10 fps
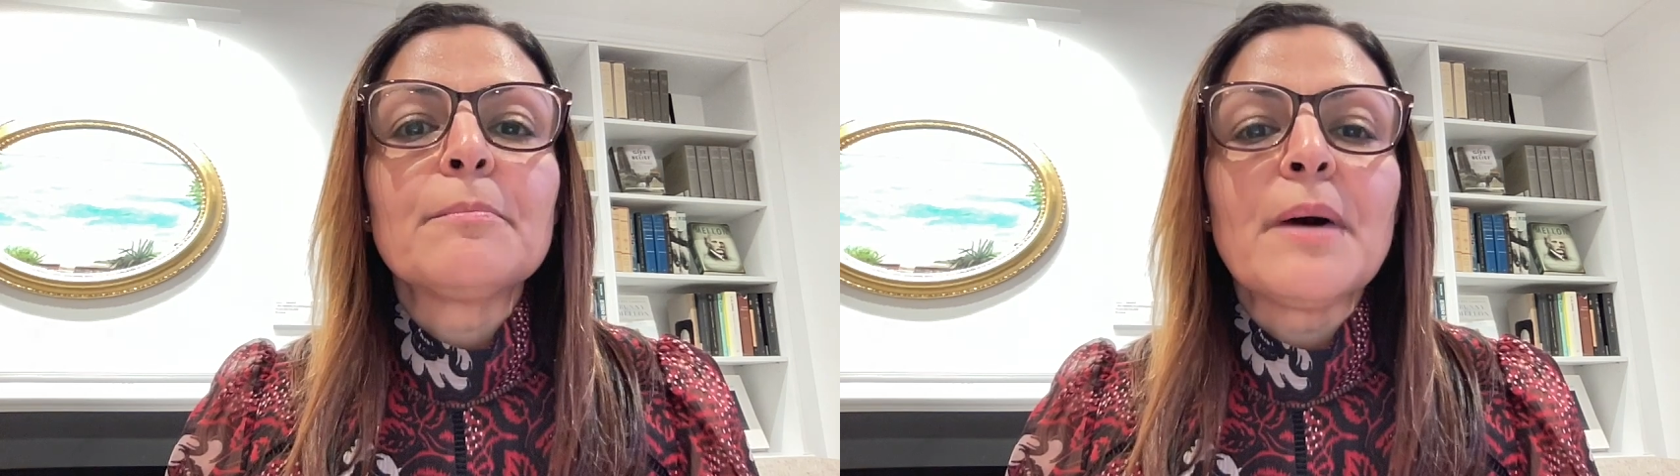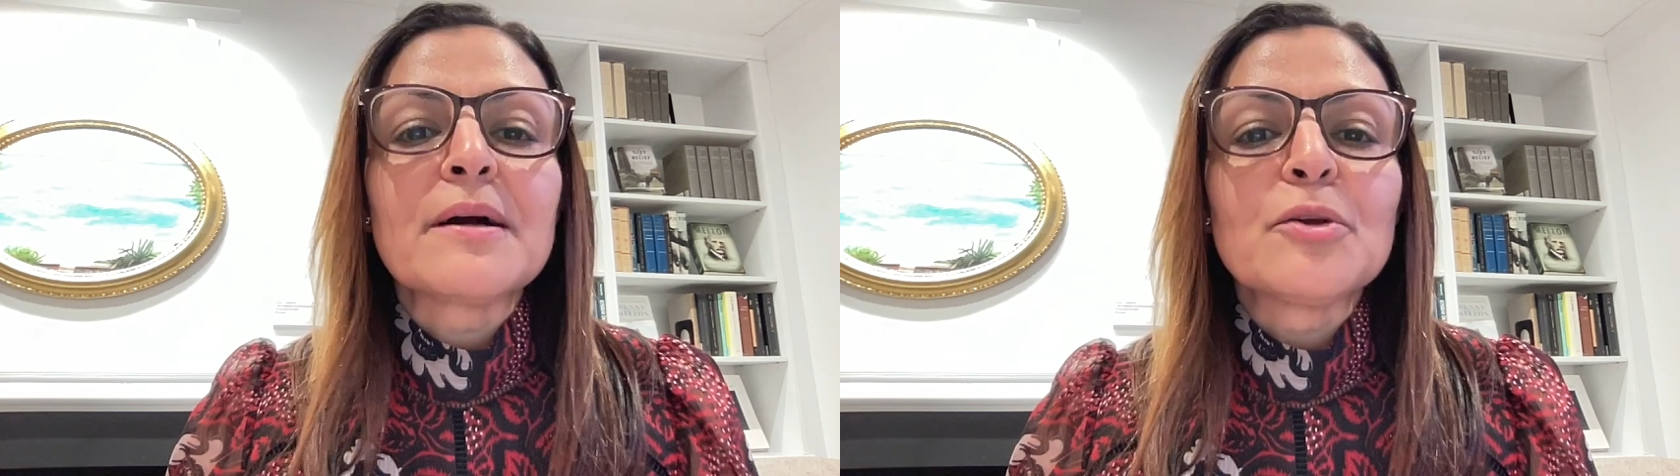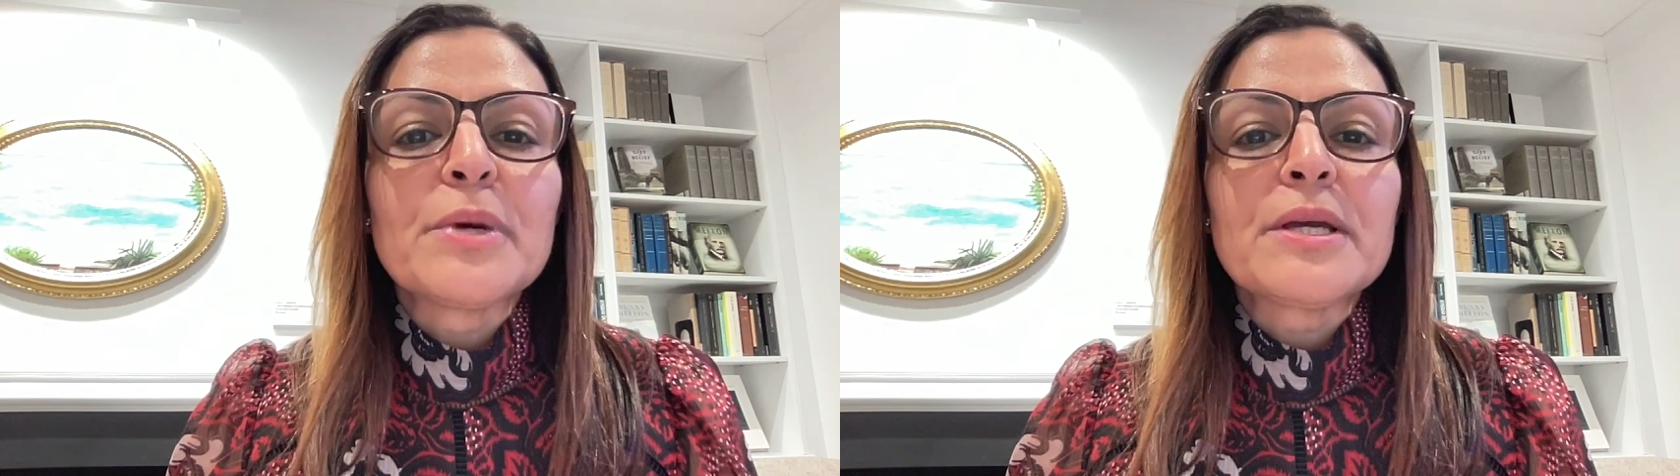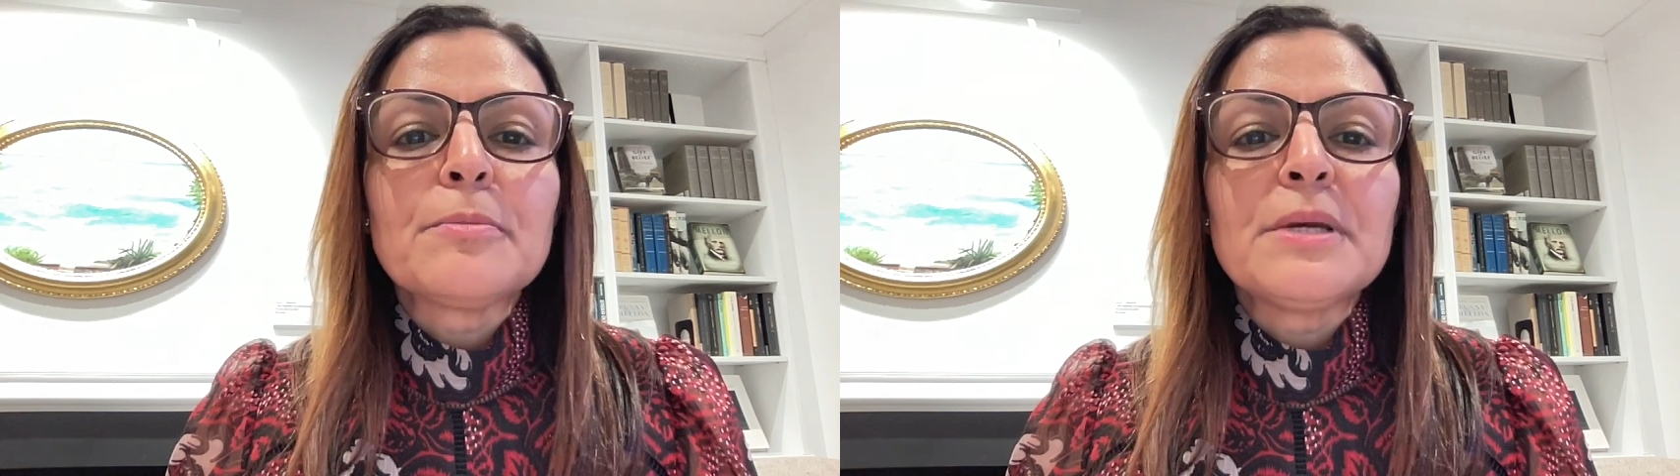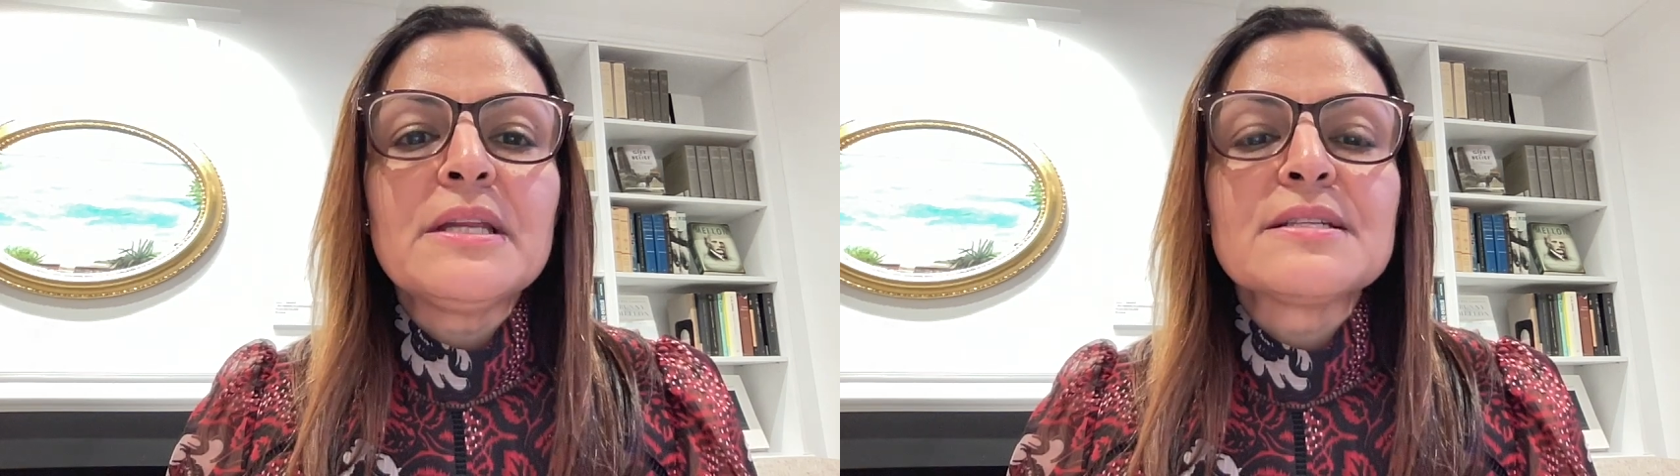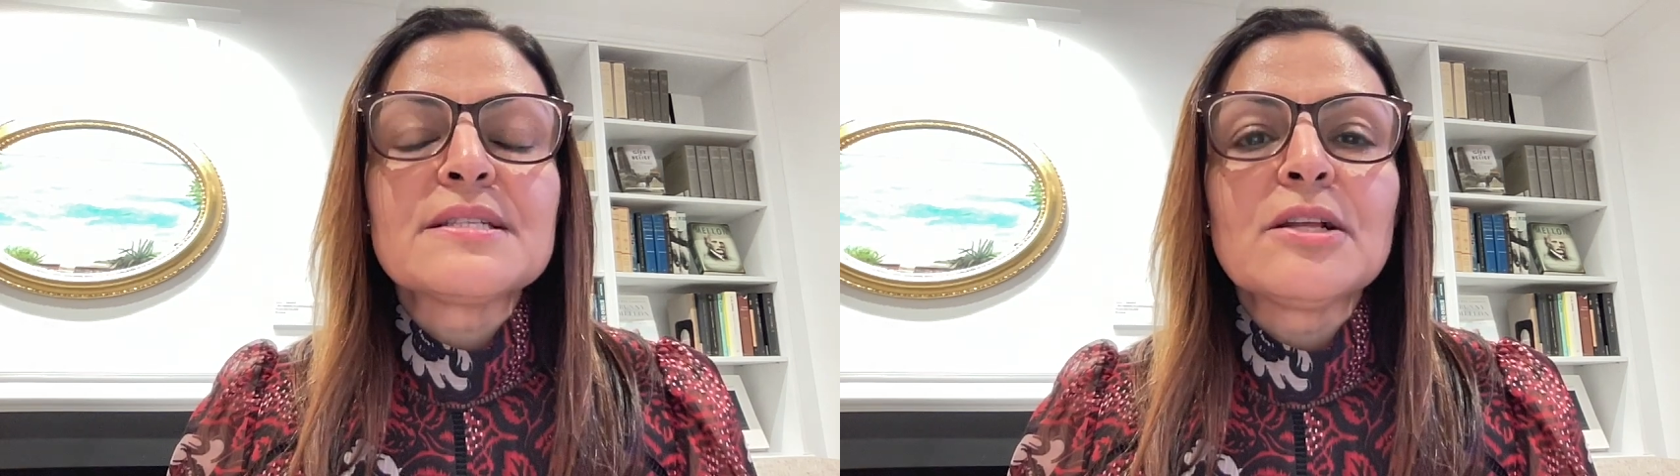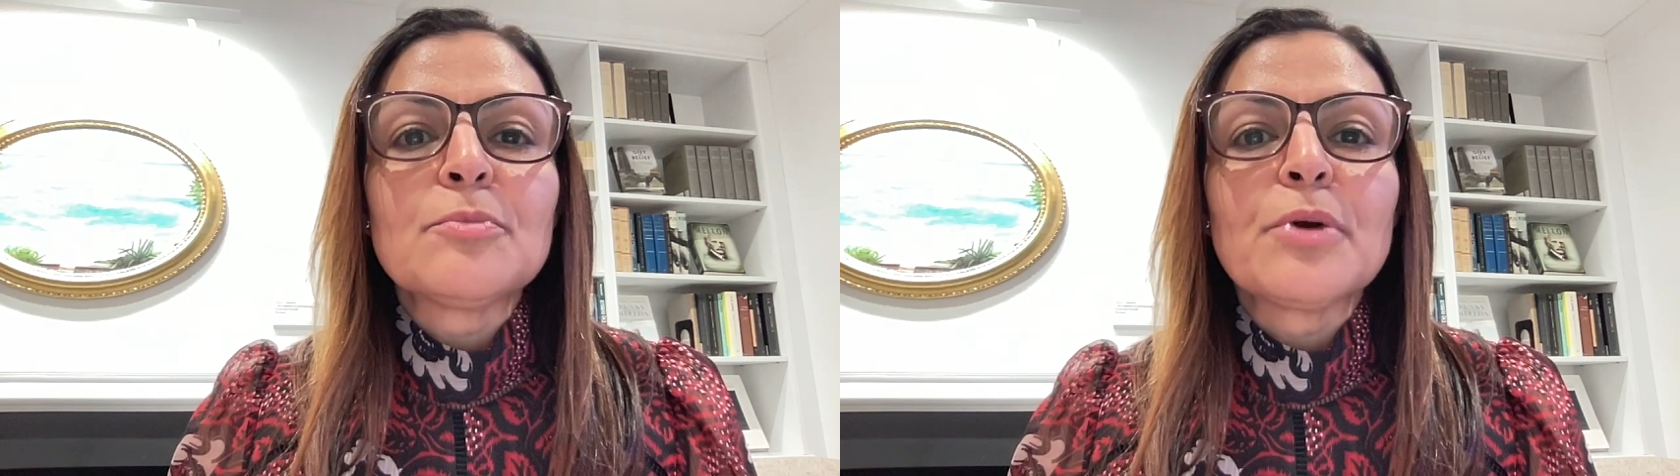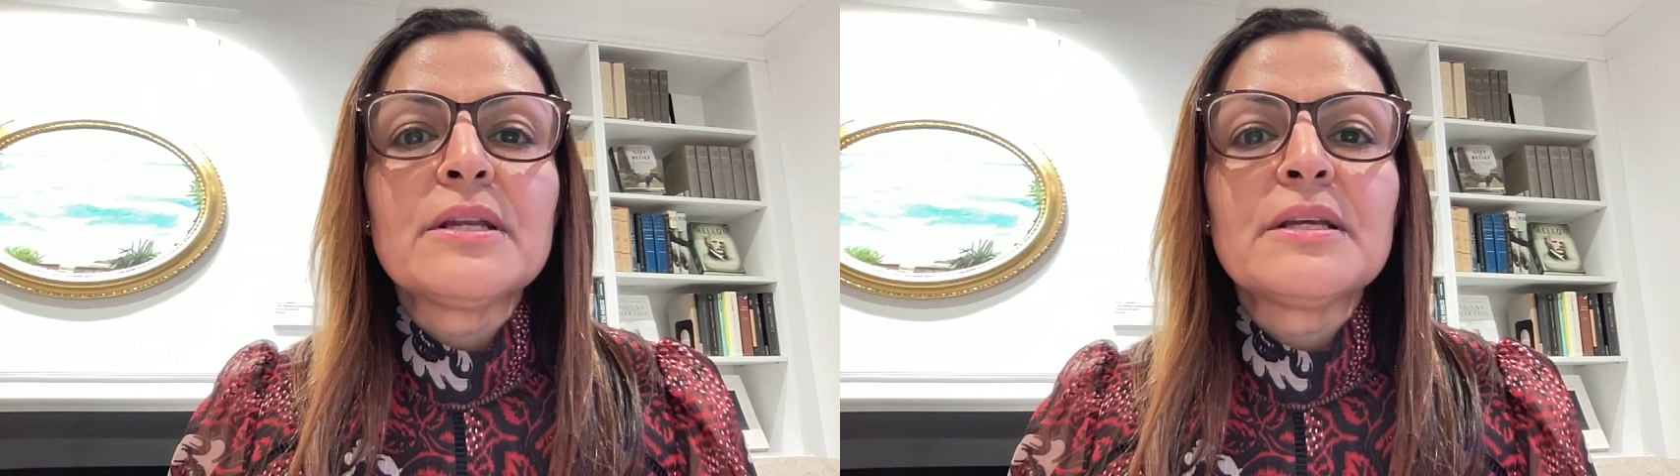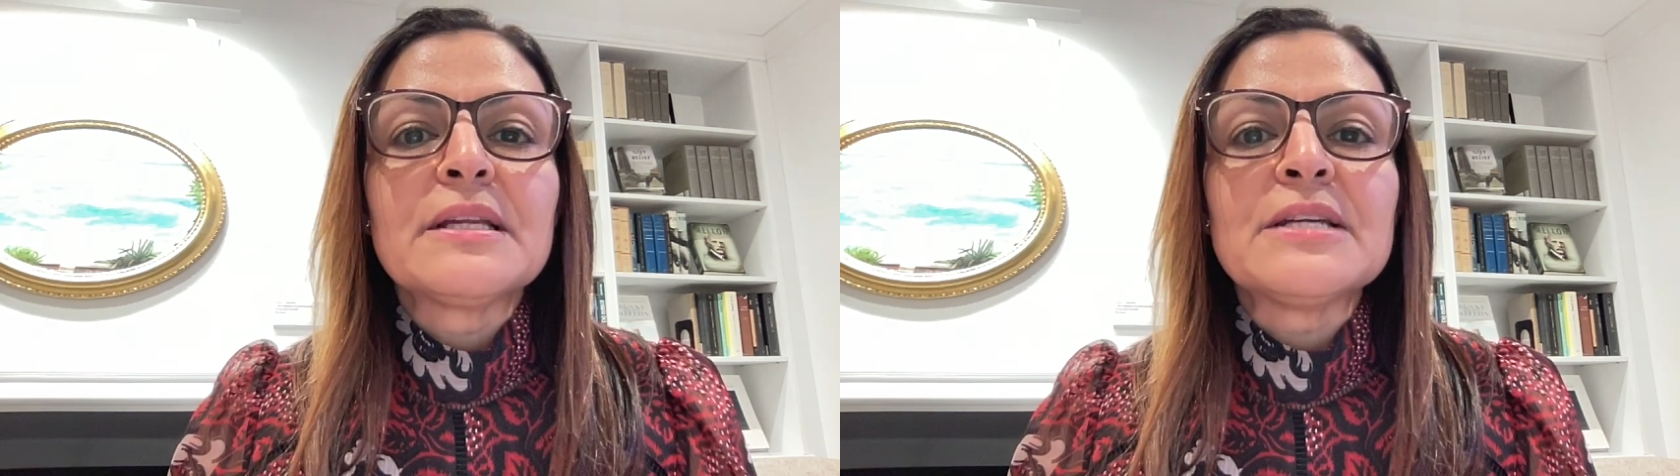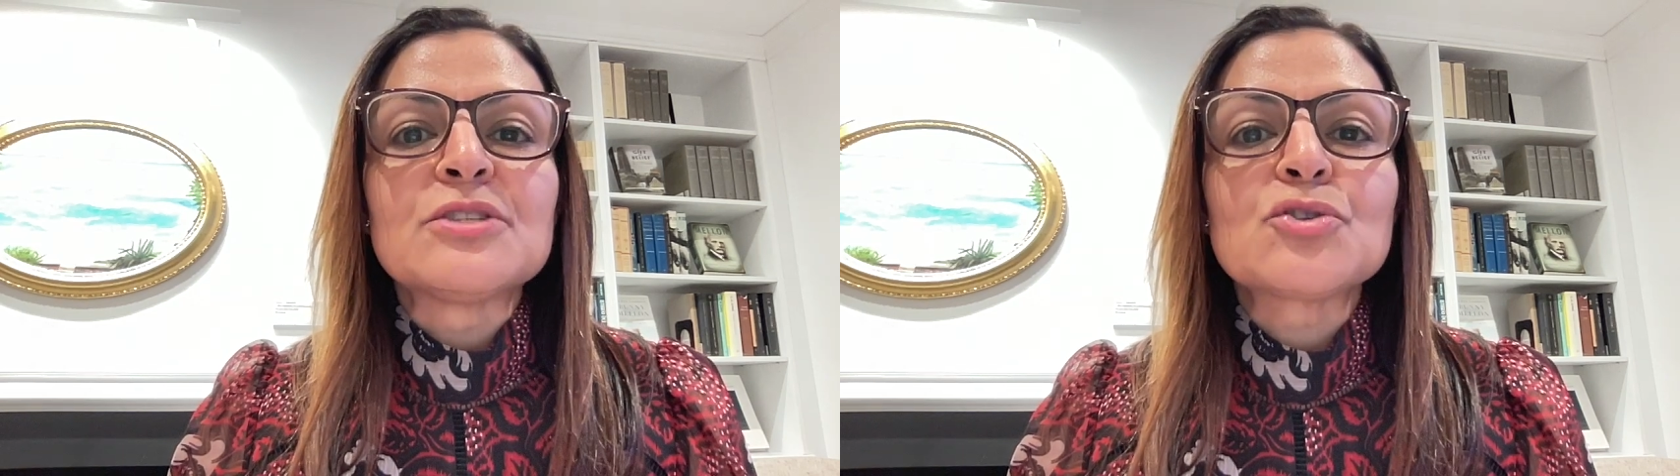Bangla Wikipedia celebrated
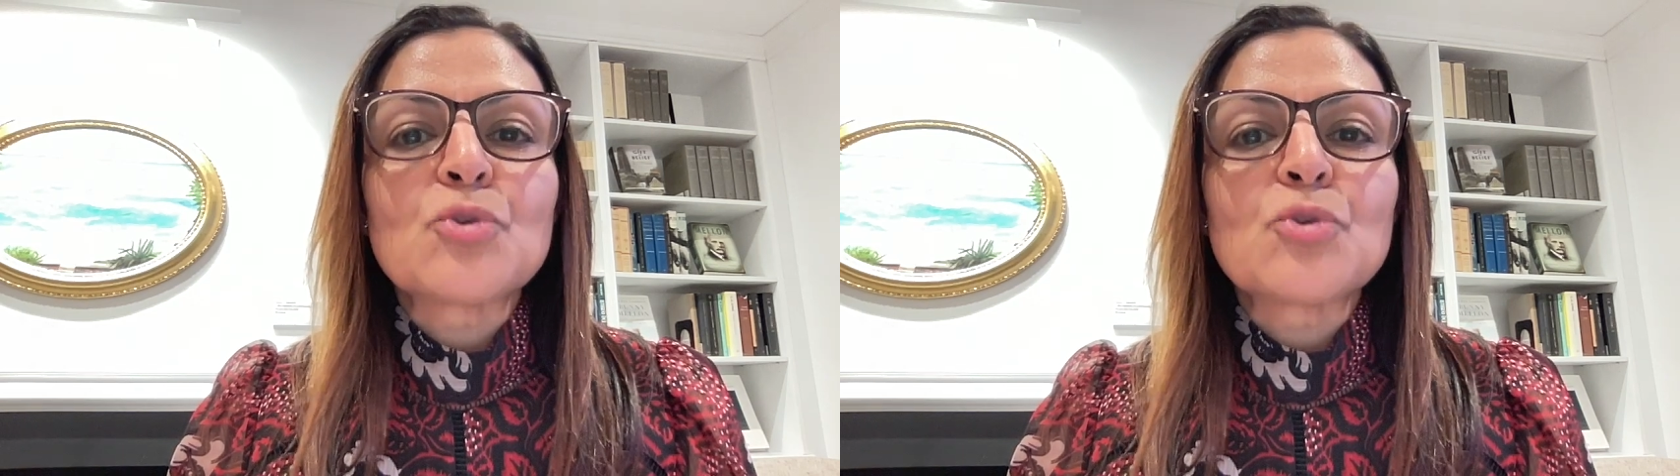its